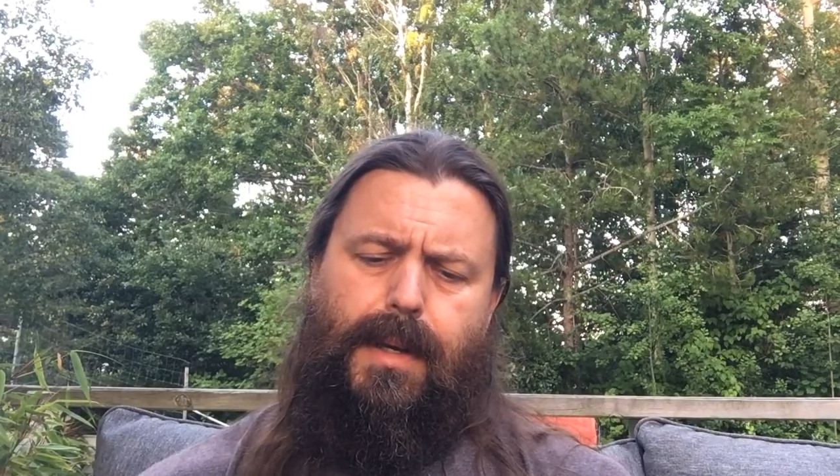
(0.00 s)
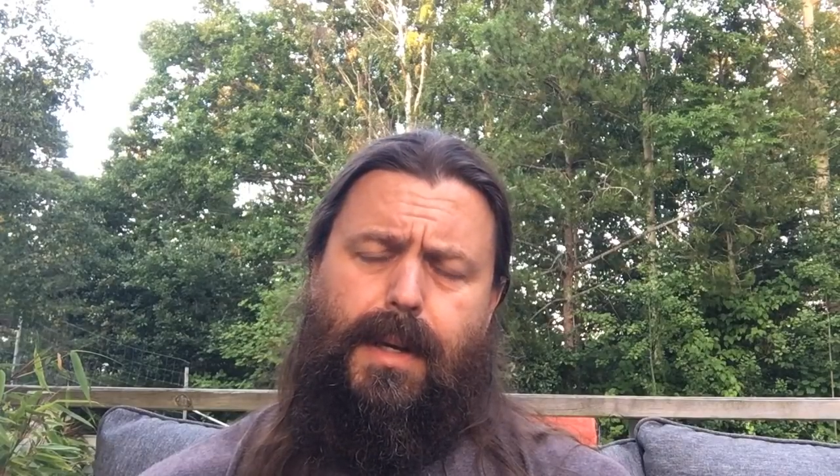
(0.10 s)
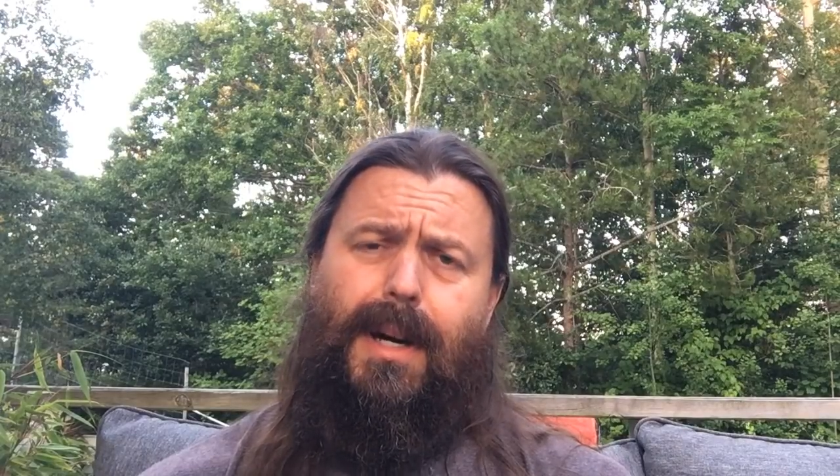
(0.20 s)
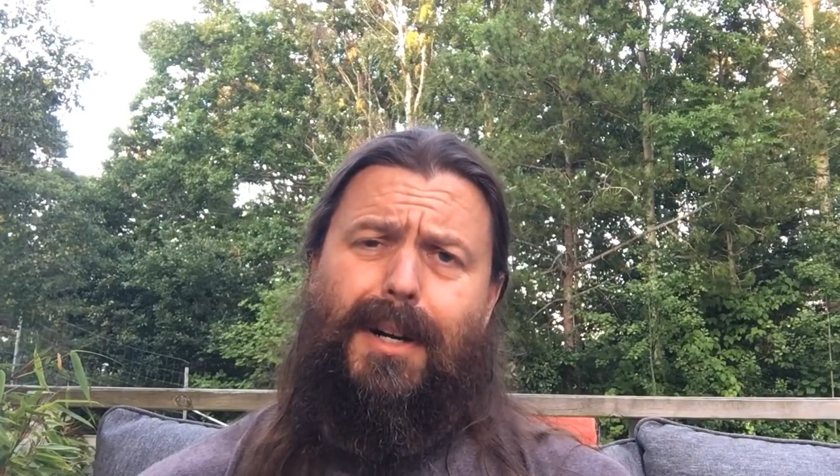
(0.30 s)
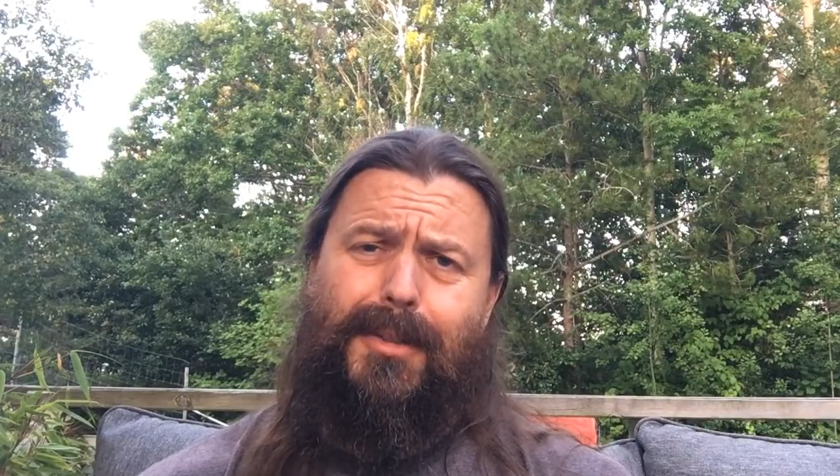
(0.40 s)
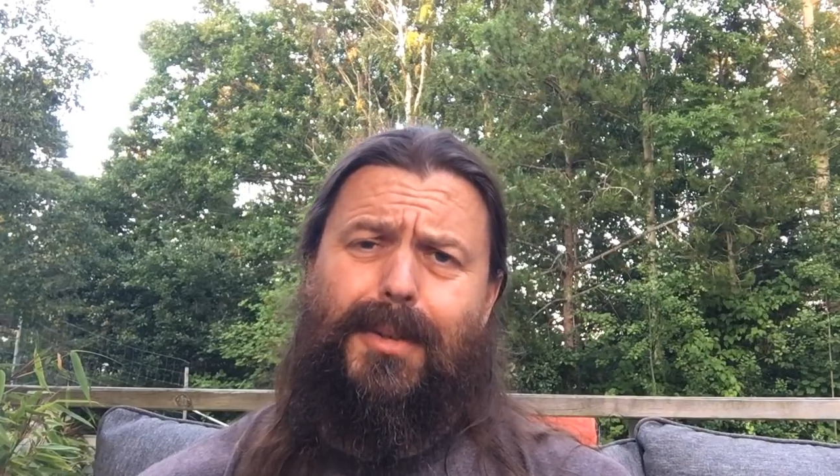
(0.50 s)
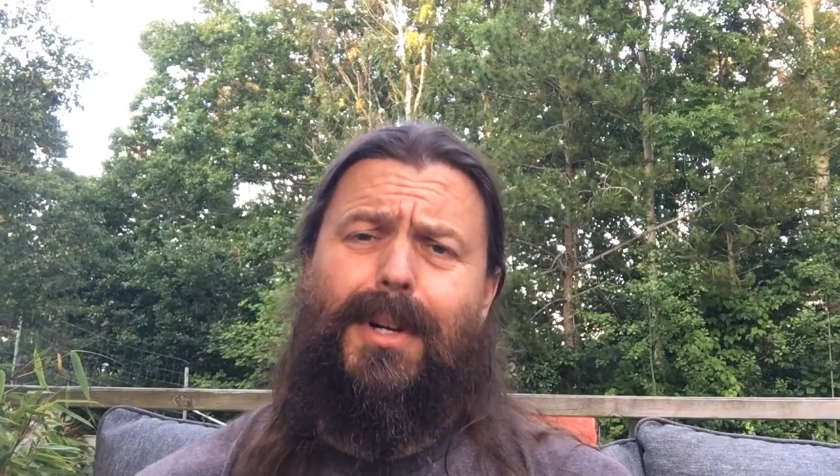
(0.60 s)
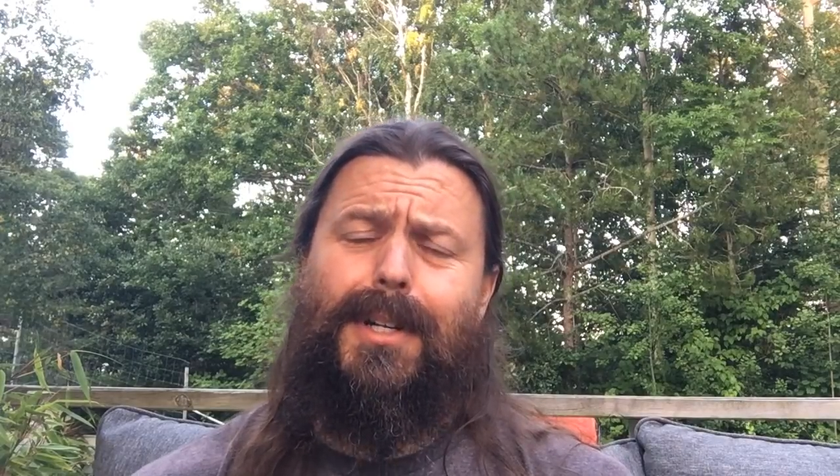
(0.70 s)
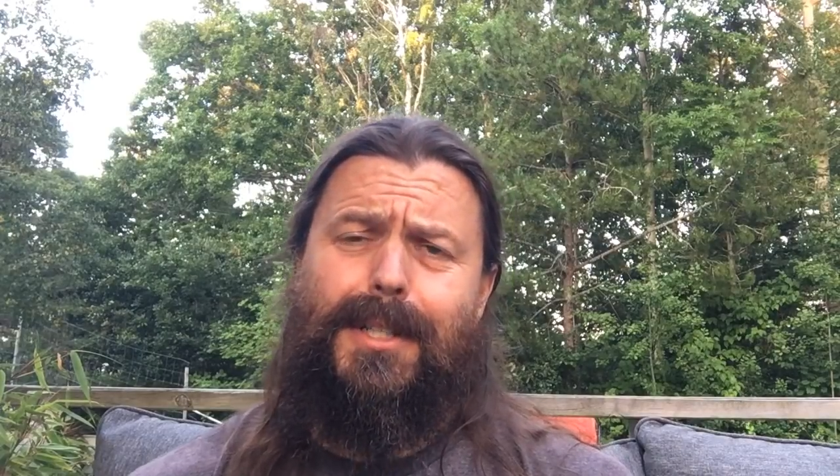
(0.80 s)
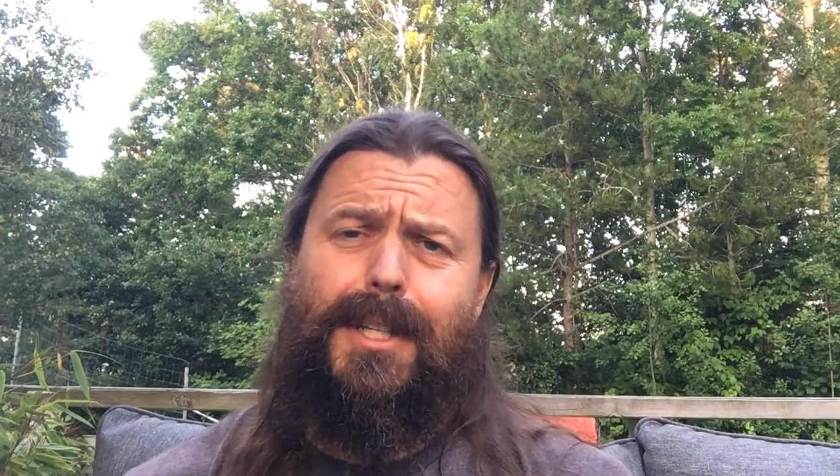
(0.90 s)
Yeah,
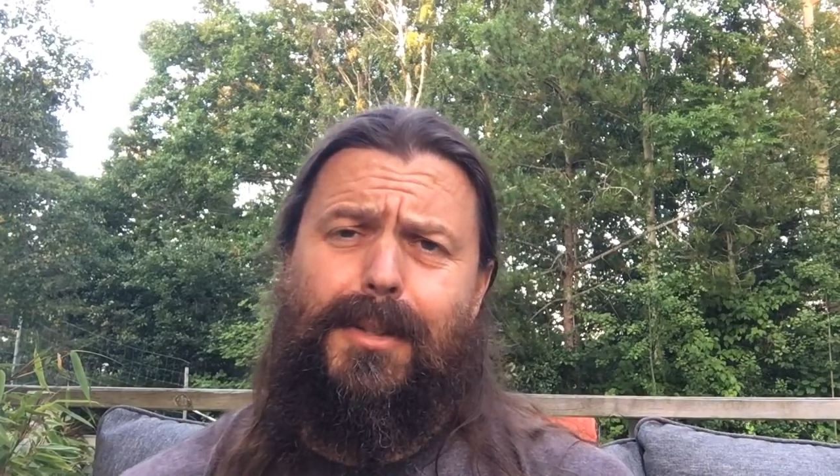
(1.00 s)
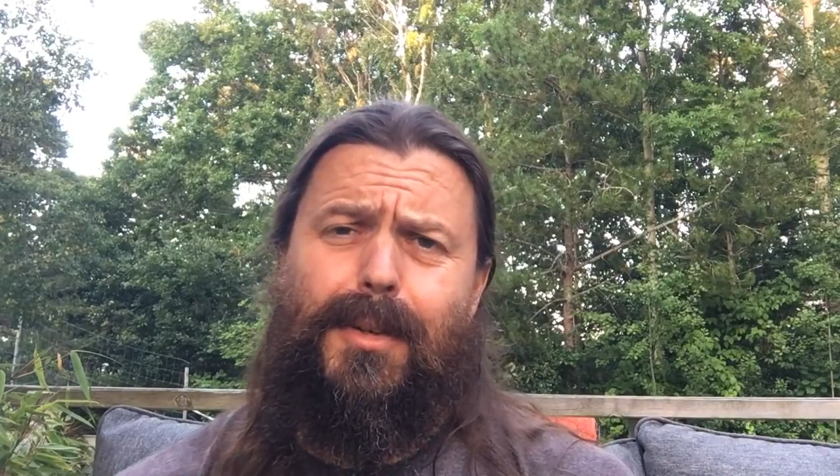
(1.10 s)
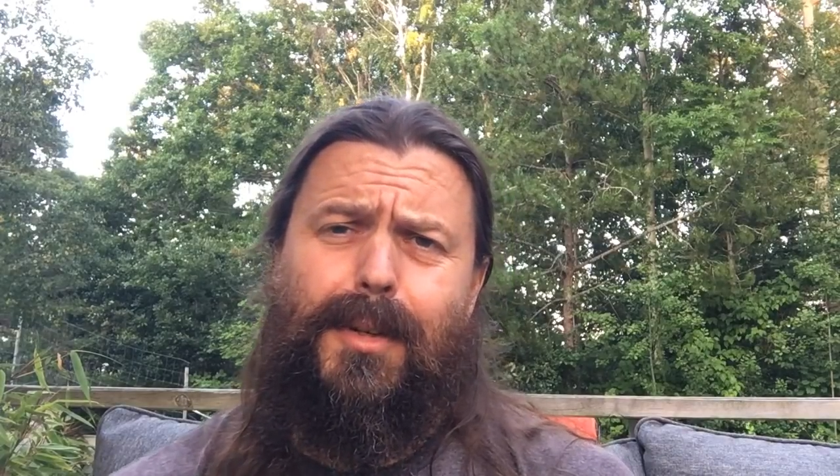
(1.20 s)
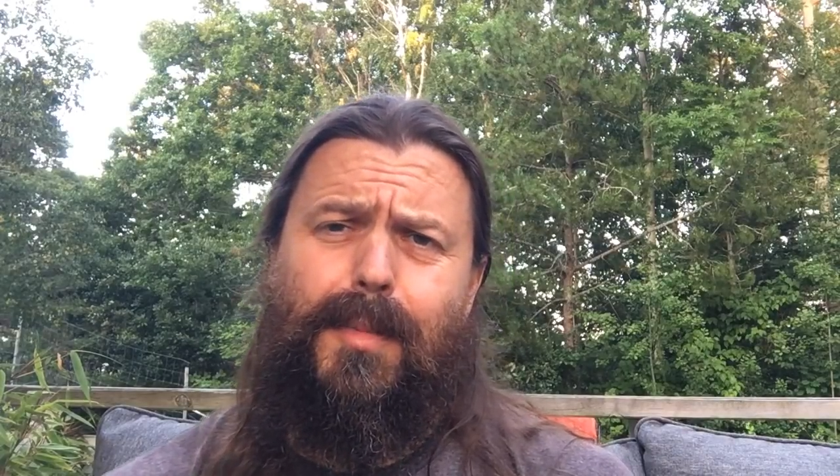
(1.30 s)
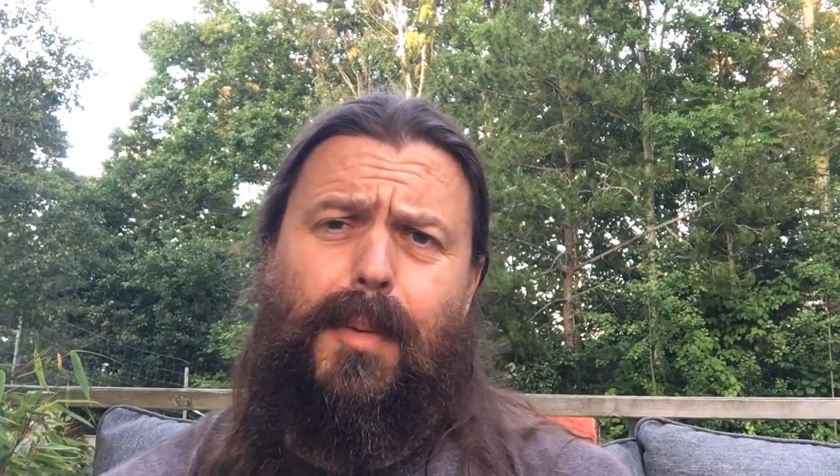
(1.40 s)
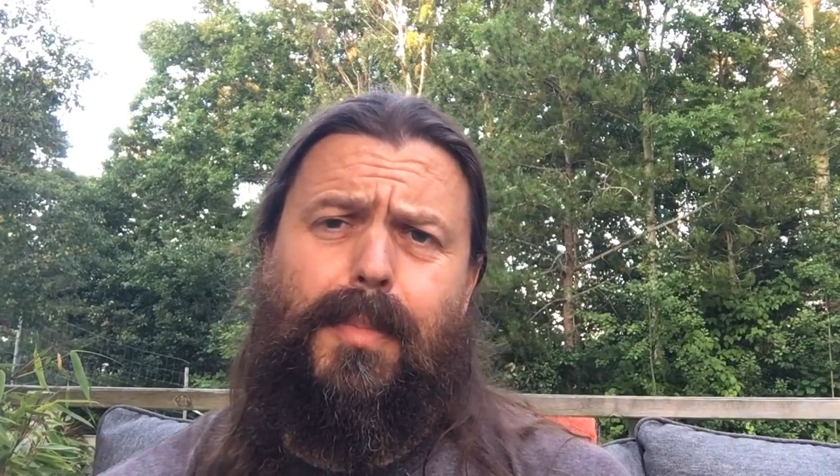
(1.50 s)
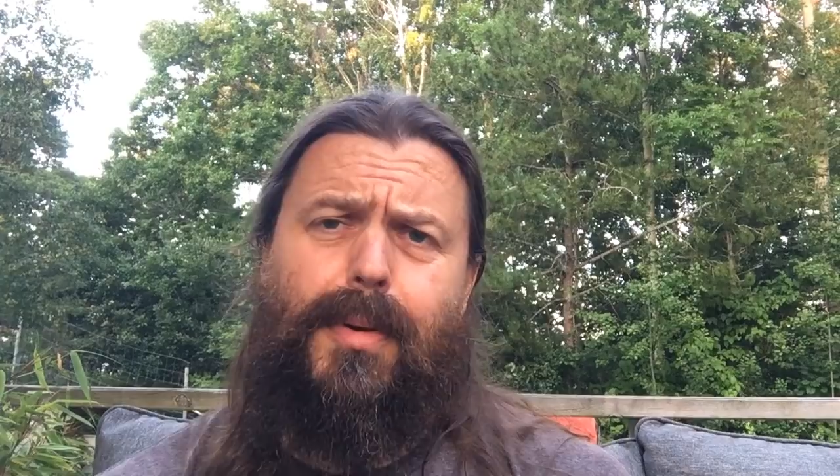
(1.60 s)
I actually talked about